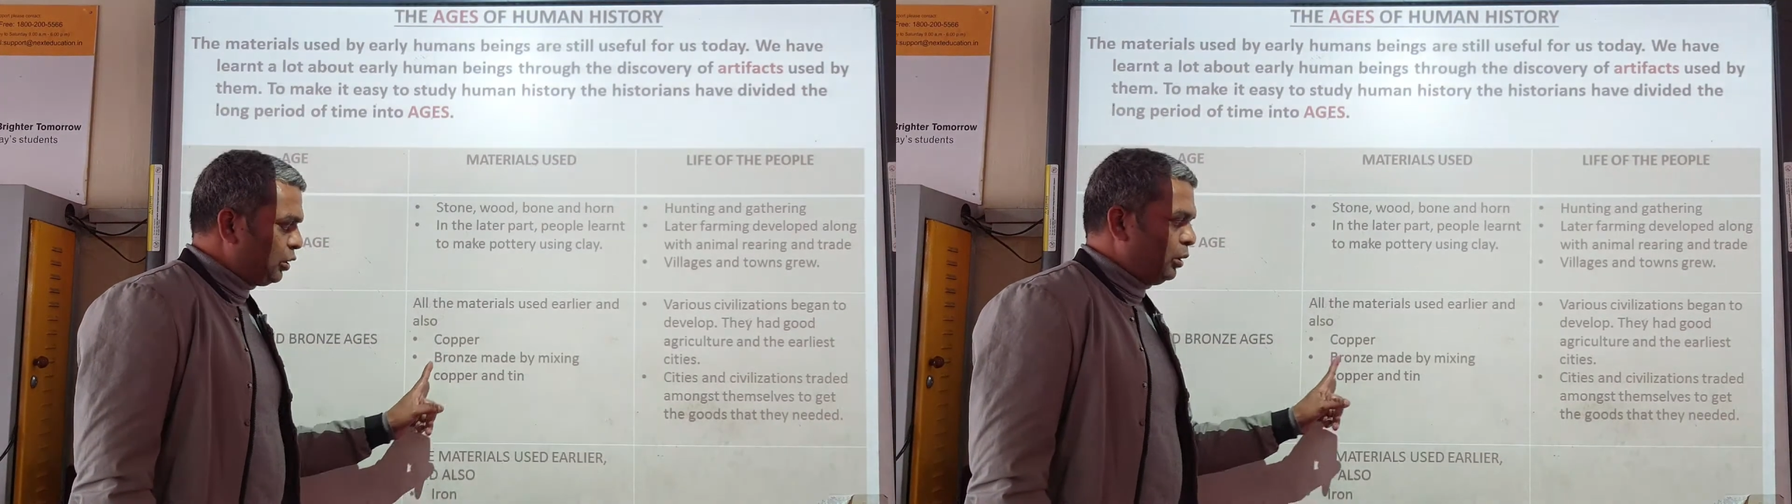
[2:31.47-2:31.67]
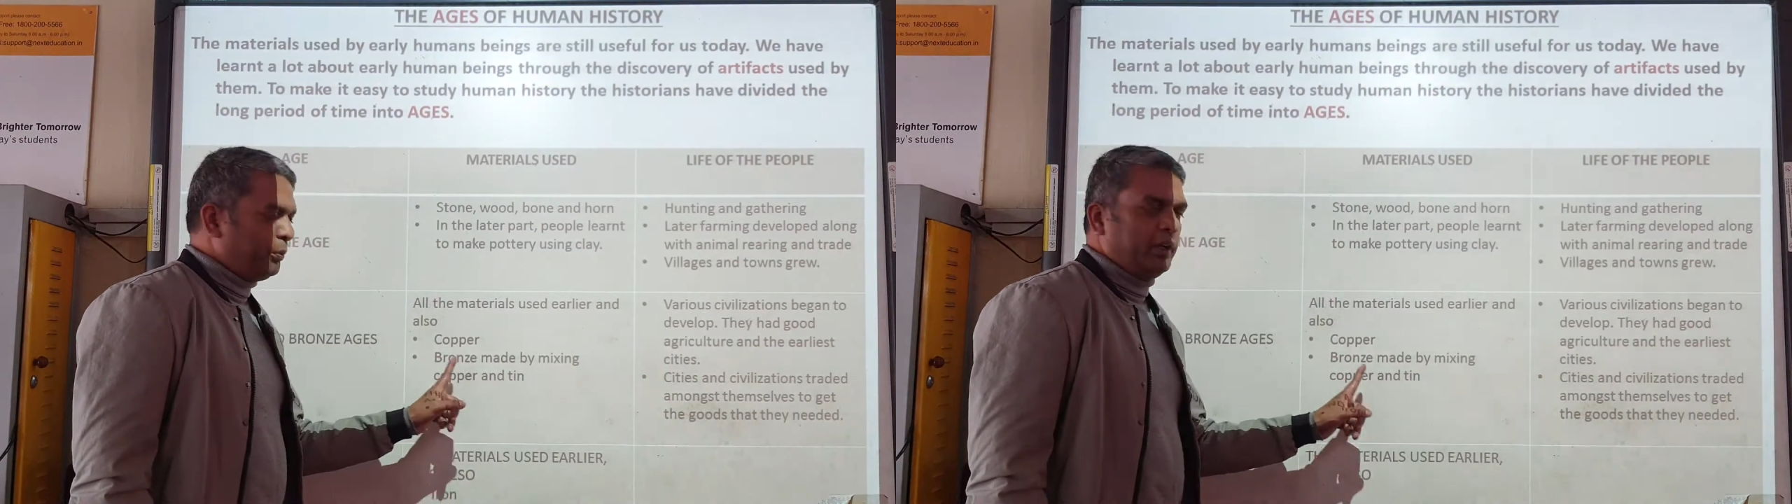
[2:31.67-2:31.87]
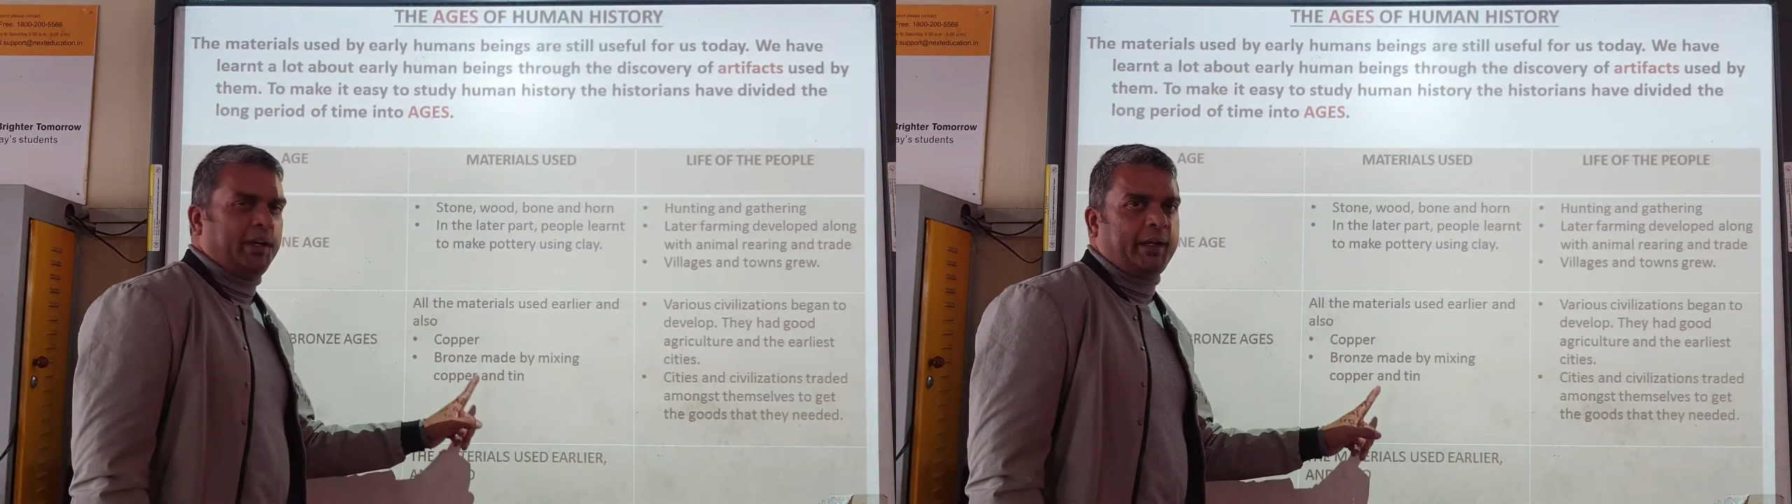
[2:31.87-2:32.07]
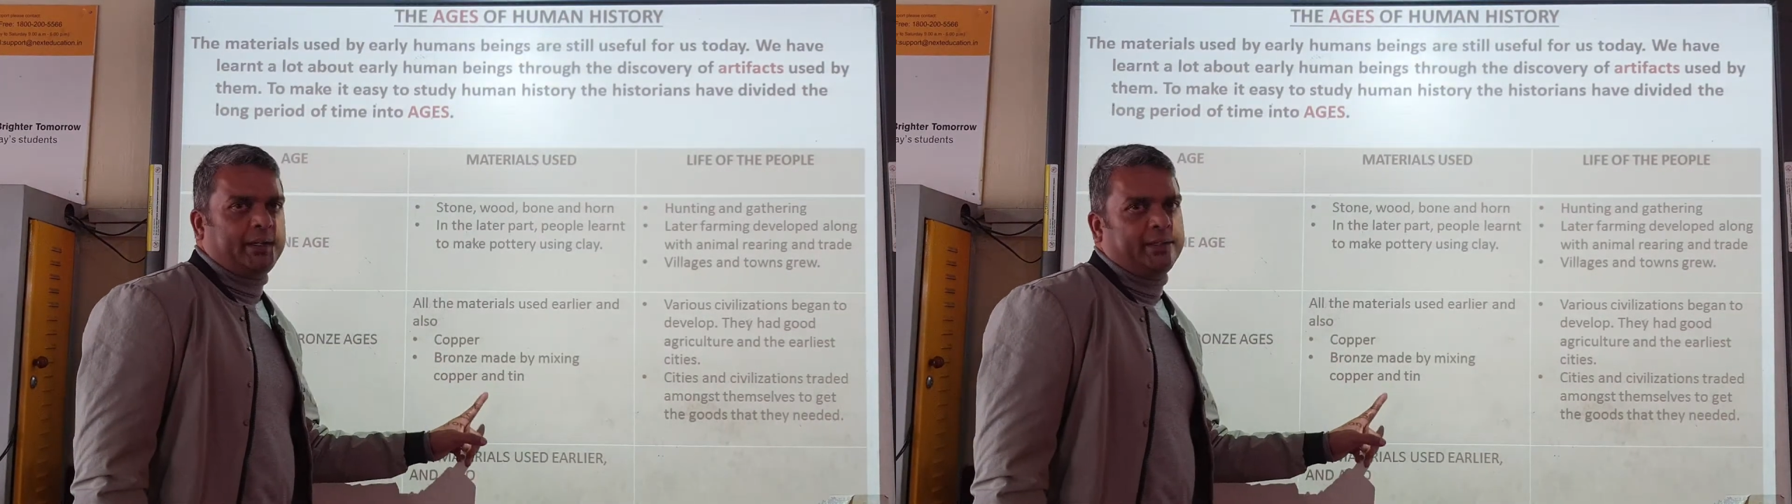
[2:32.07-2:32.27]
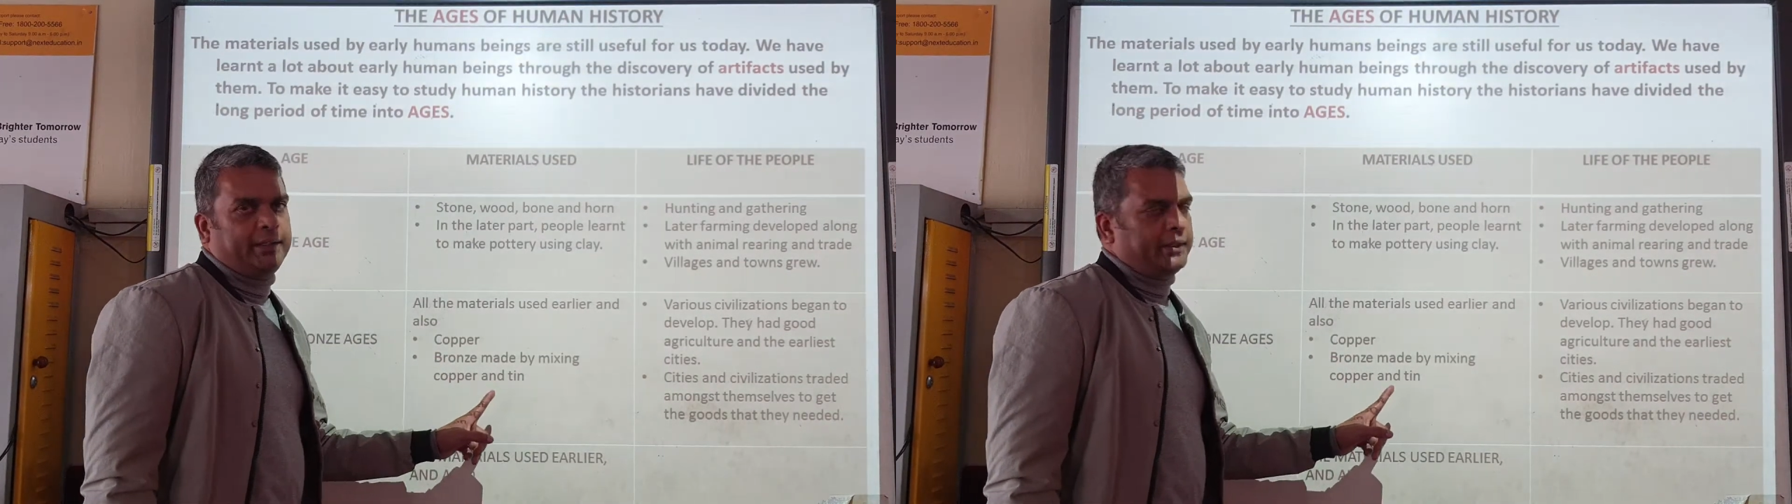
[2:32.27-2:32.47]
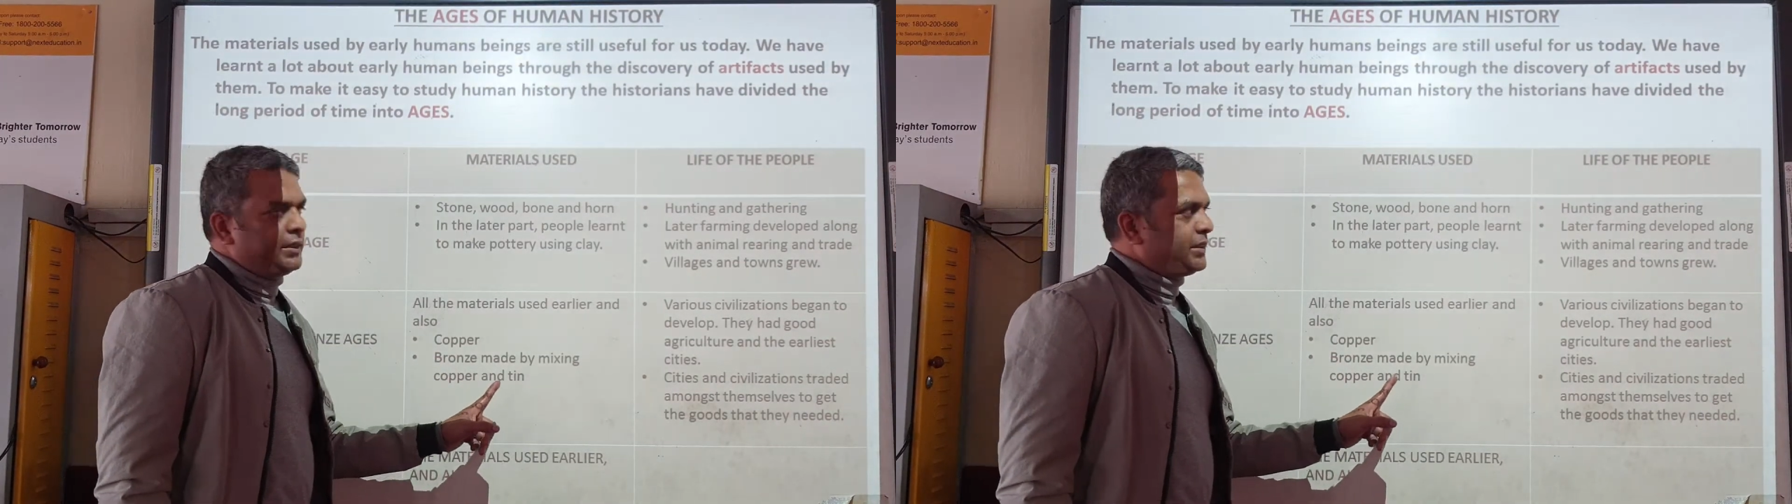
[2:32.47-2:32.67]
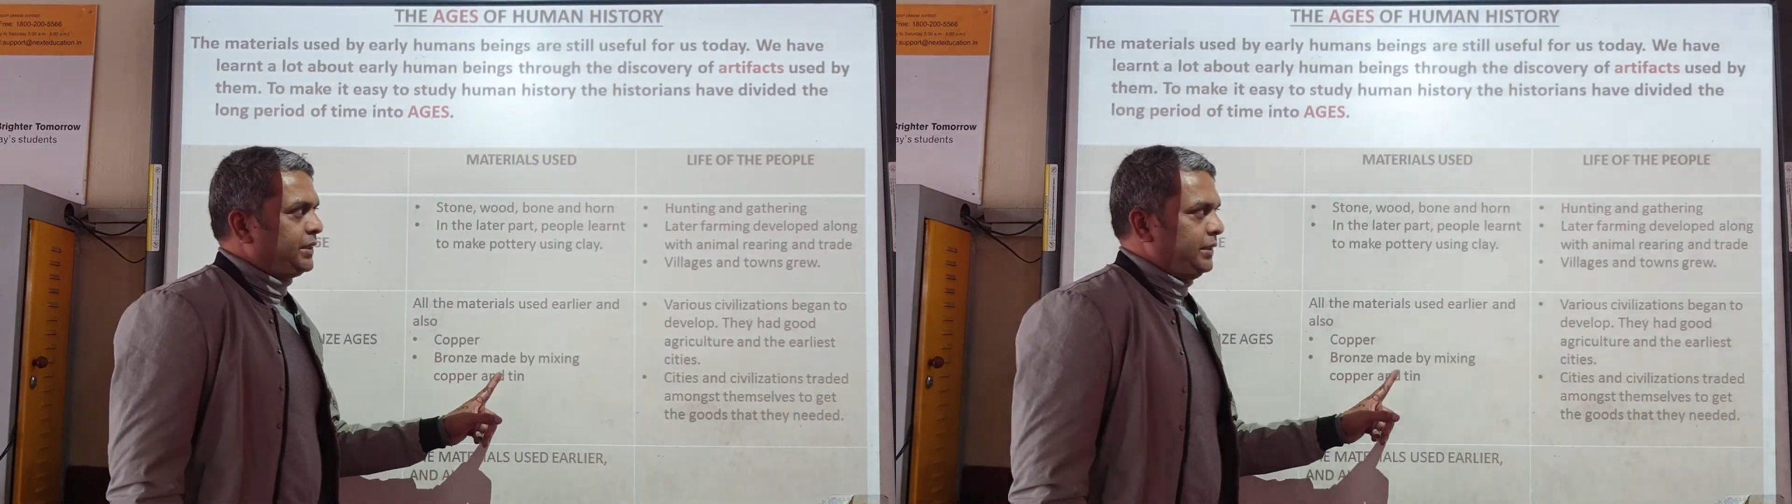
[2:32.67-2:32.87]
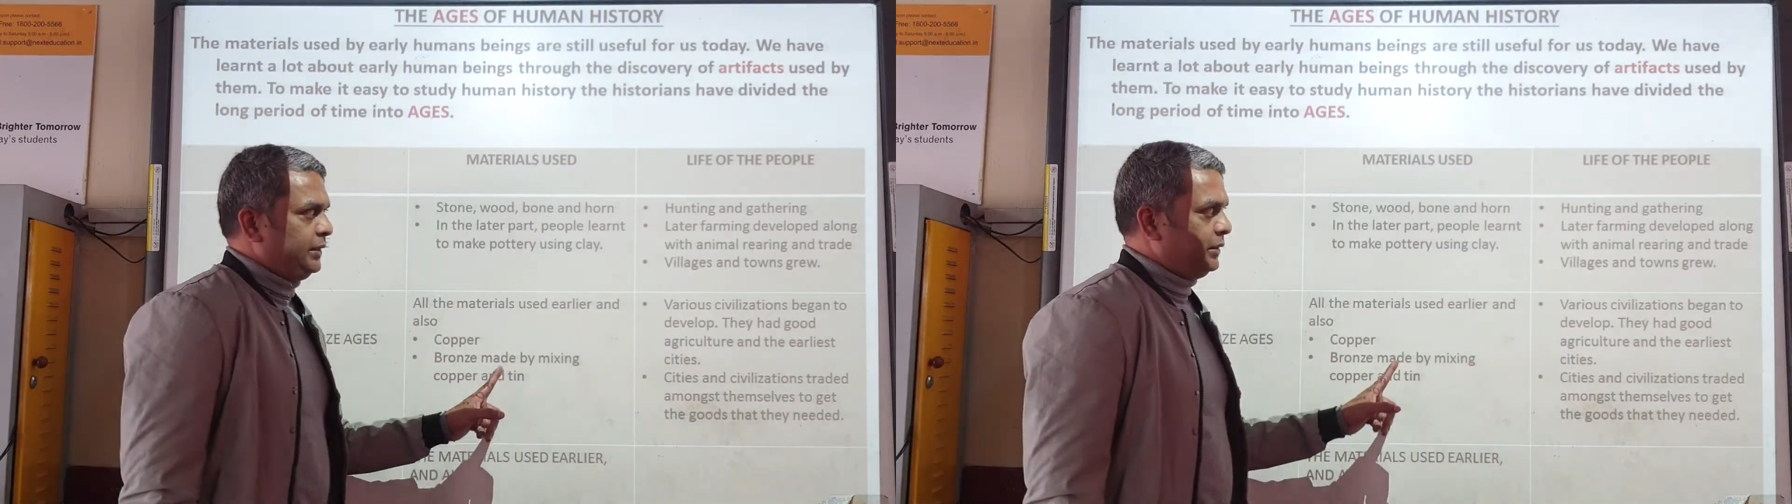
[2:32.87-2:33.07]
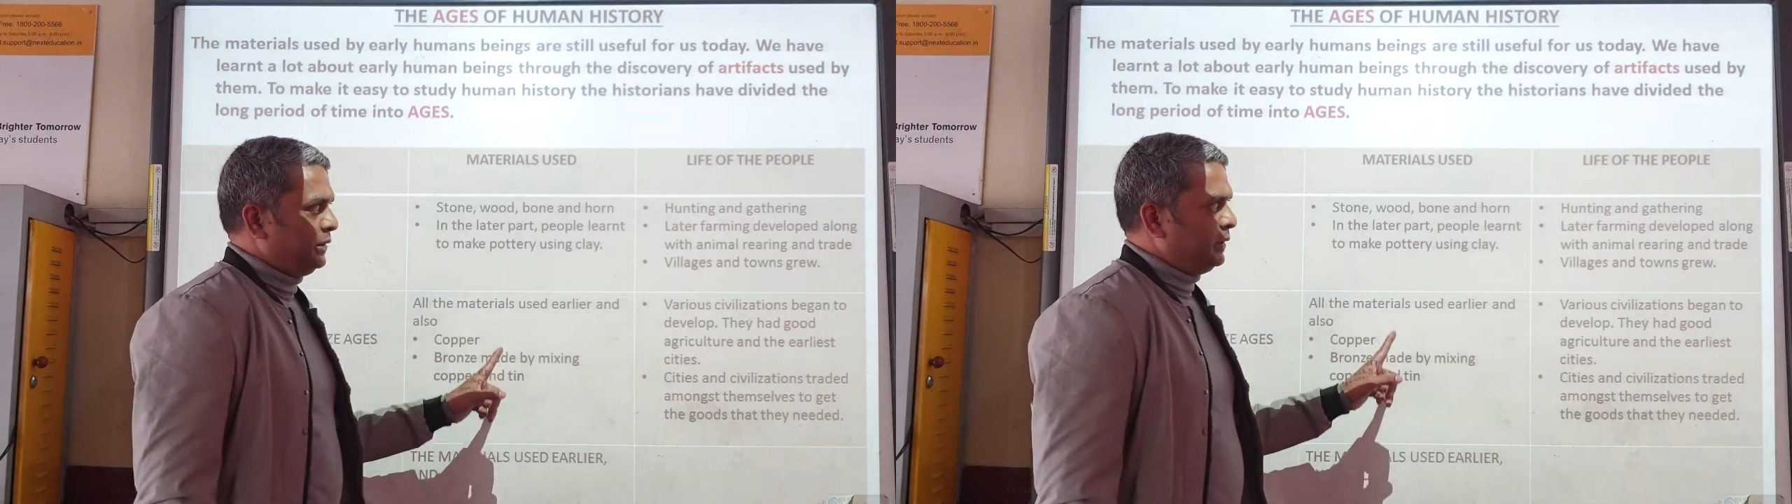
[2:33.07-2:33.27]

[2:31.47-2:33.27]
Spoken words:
copper and tin.